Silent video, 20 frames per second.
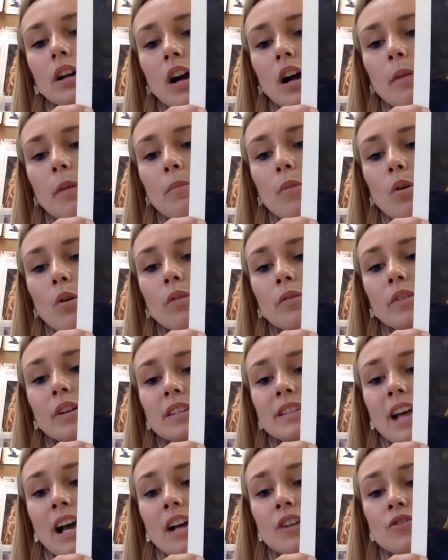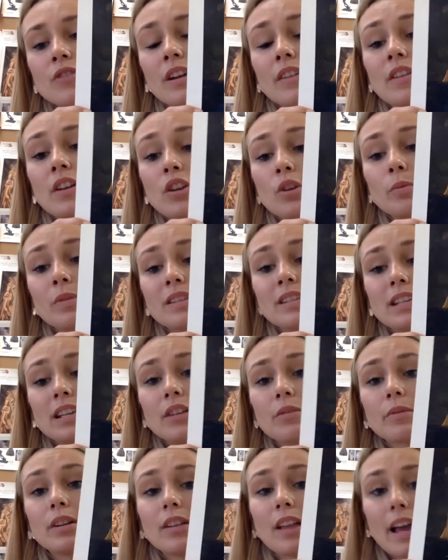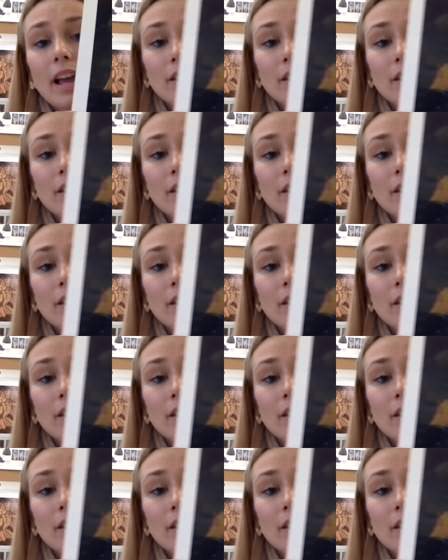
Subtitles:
over-exaggerated than you would see in real life.